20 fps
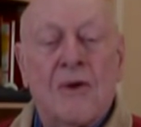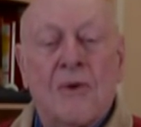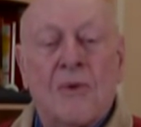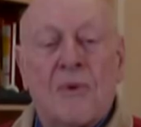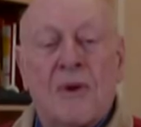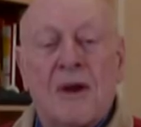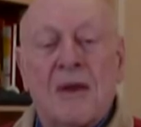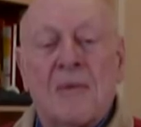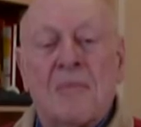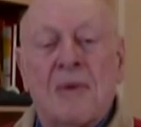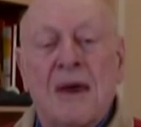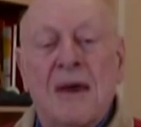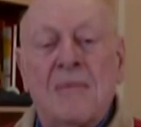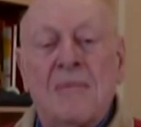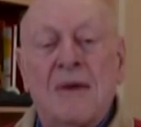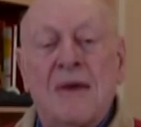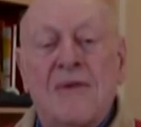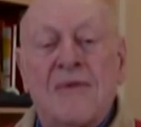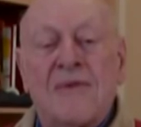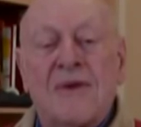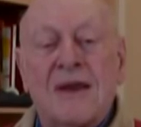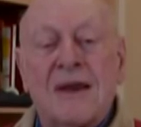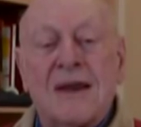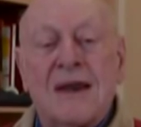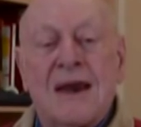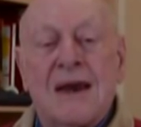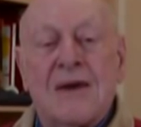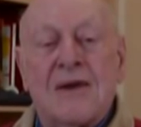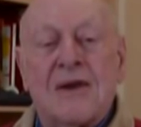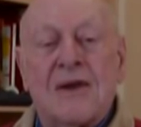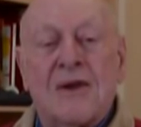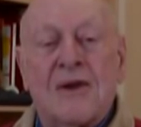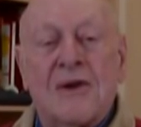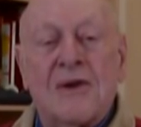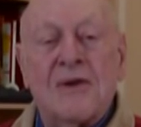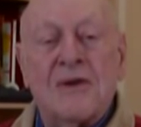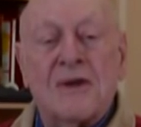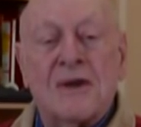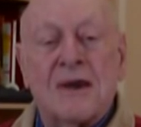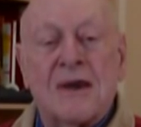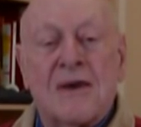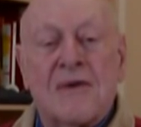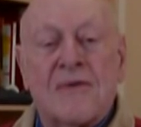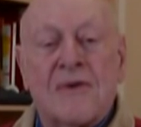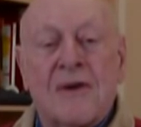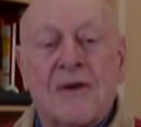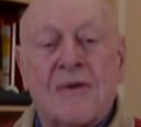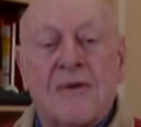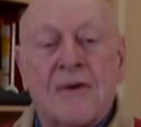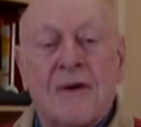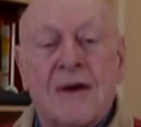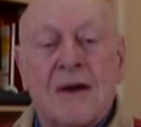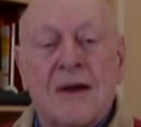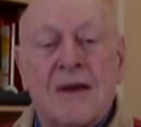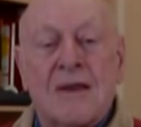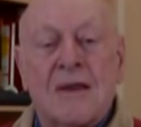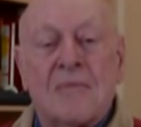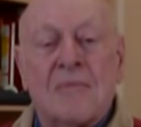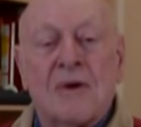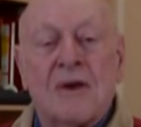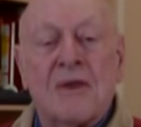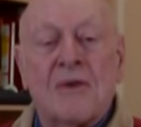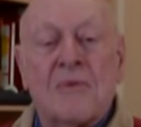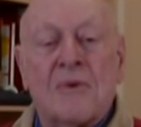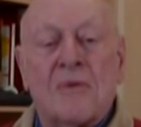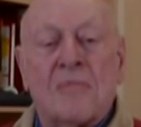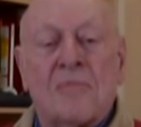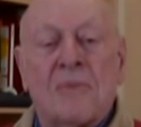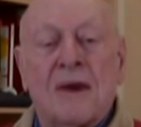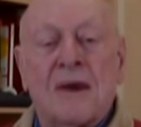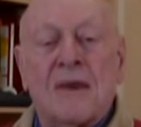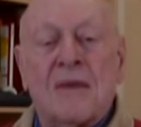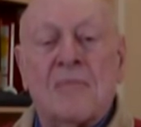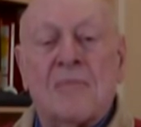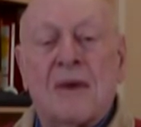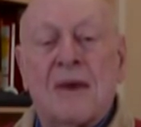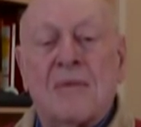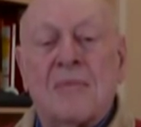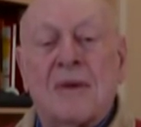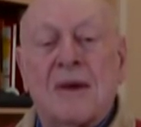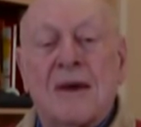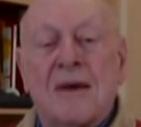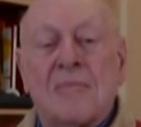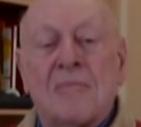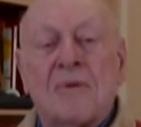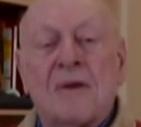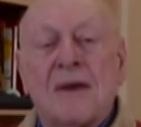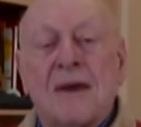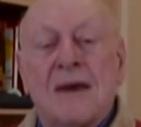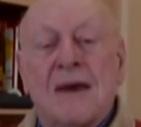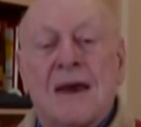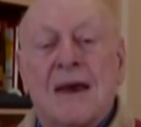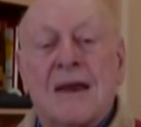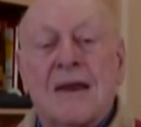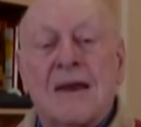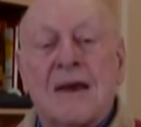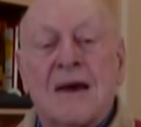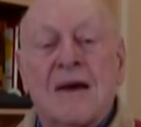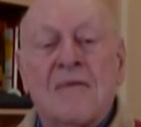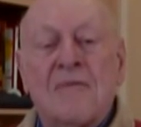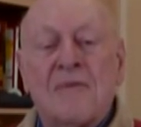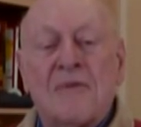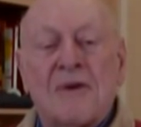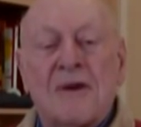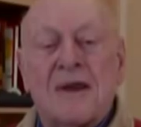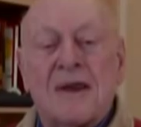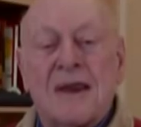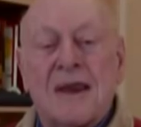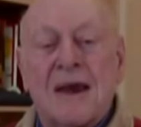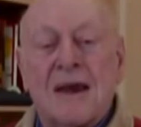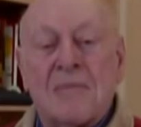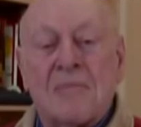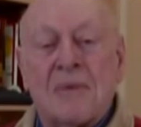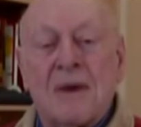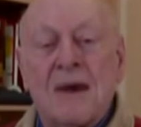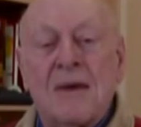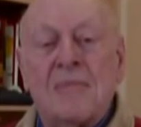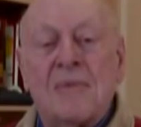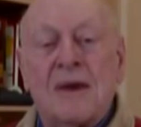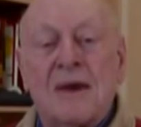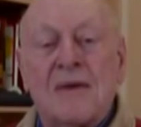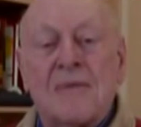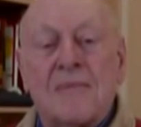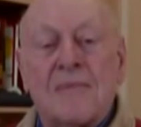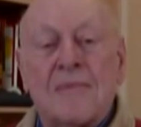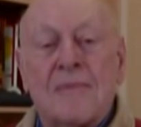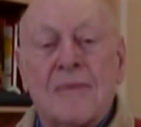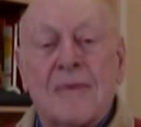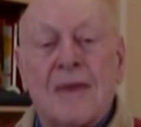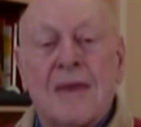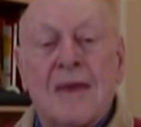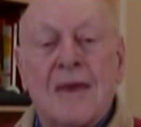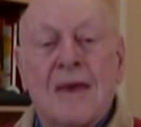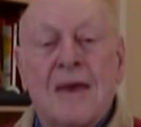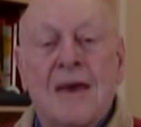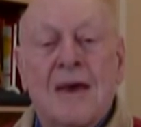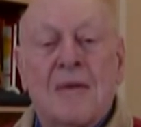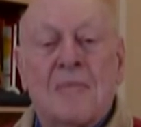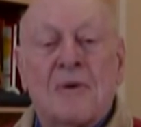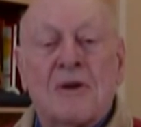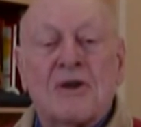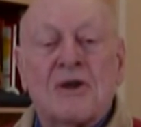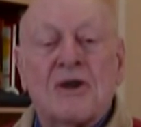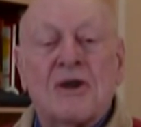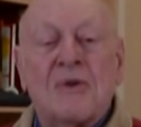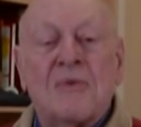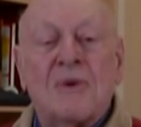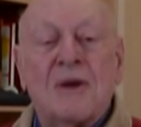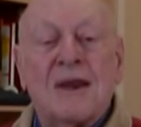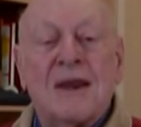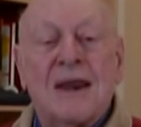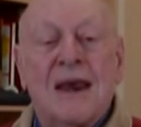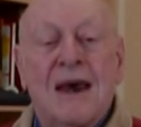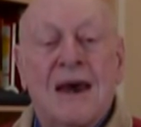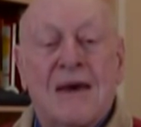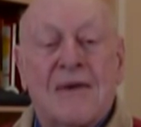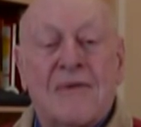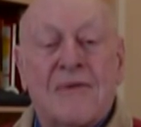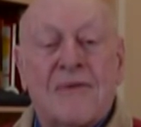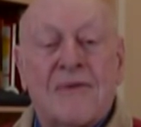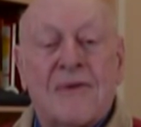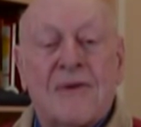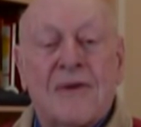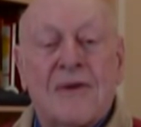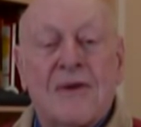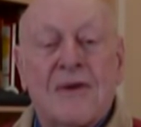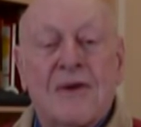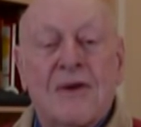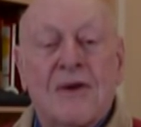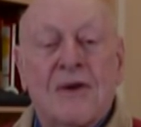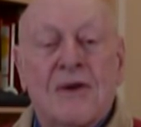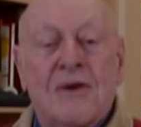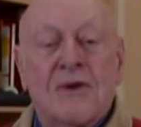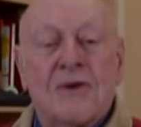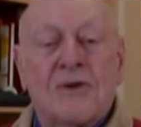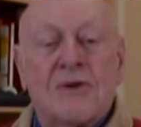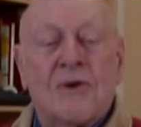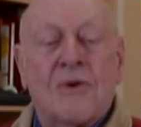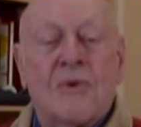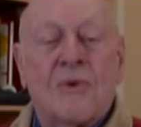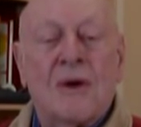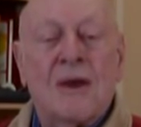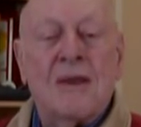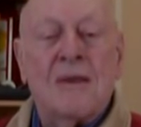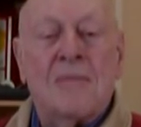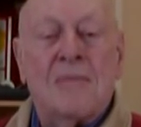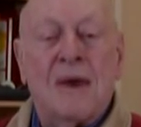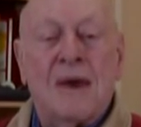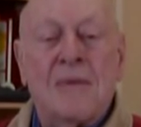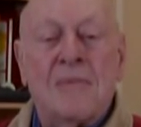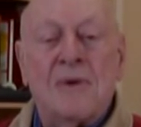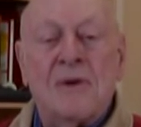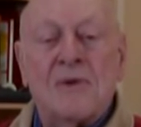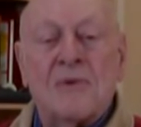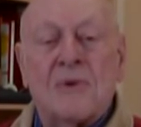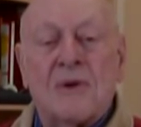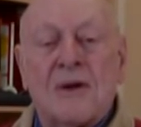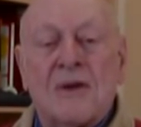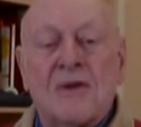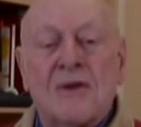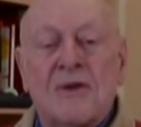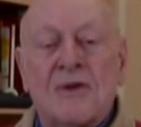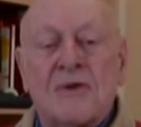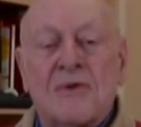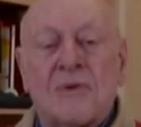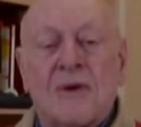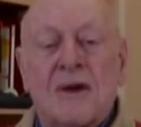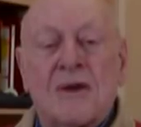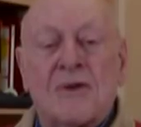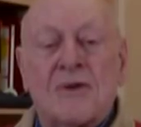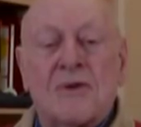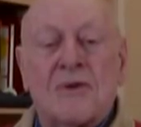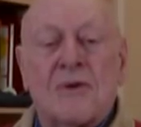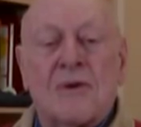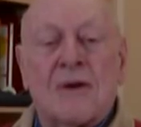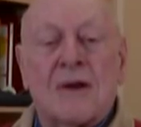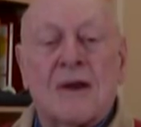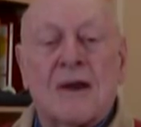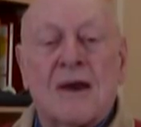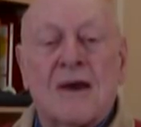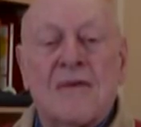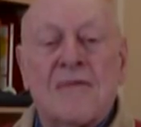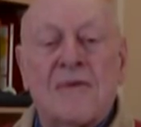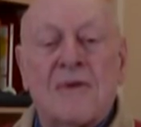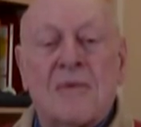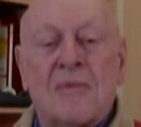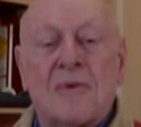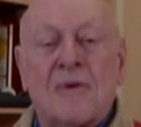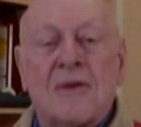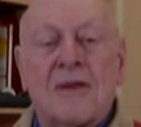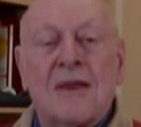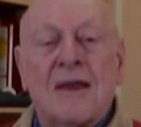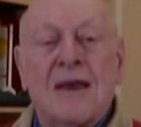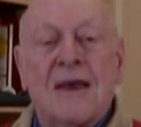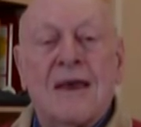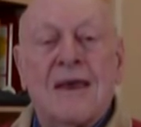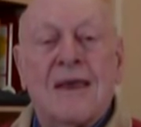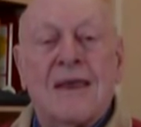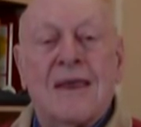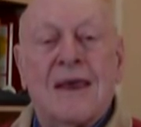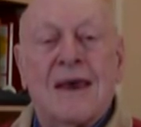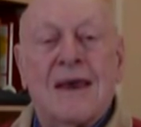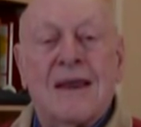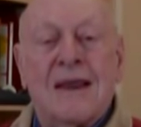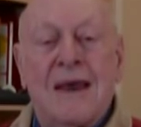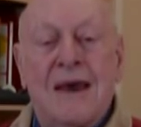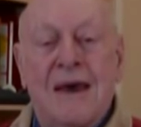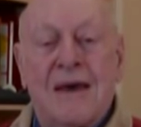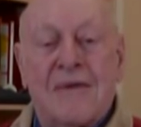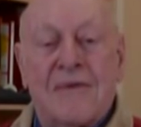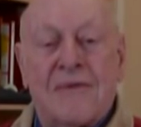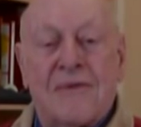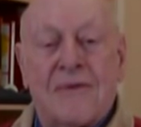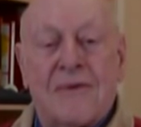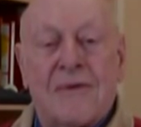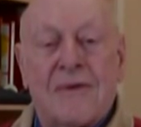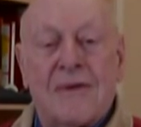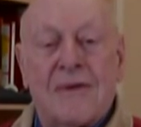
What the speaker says: When a baby fell down and hurt itself and cried, the mother would pick the baby up and comforted that baby. But she would laugh. So when the babies were under stress or uncomfortable, they laugh.